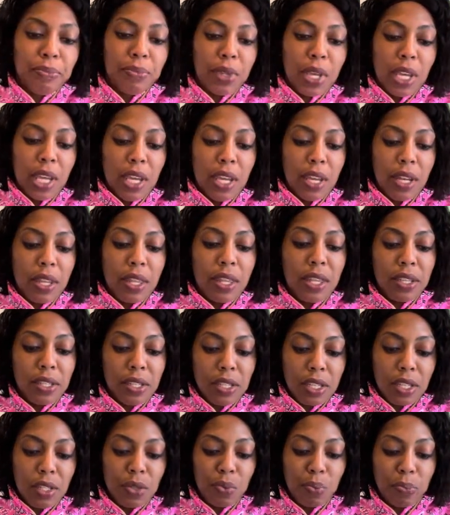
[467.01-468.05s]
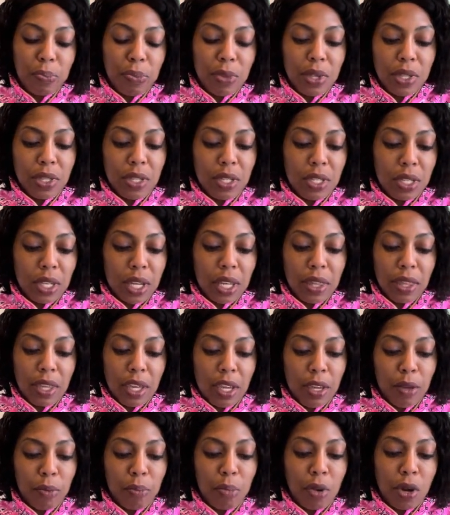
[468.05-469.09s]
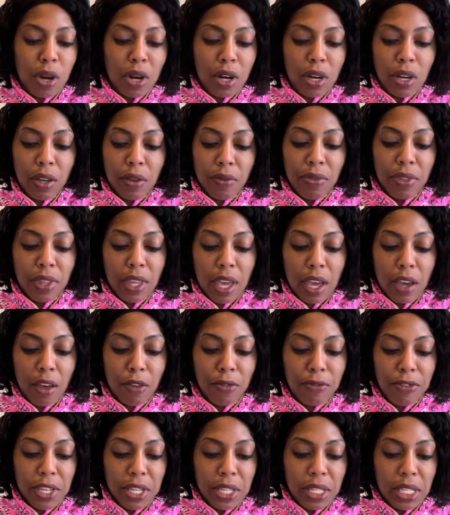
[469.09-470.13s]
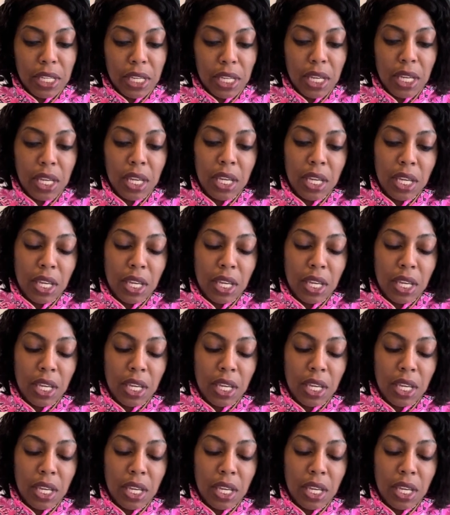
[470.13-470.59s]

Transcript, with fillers: And this is, this is, I think, part of the LVT.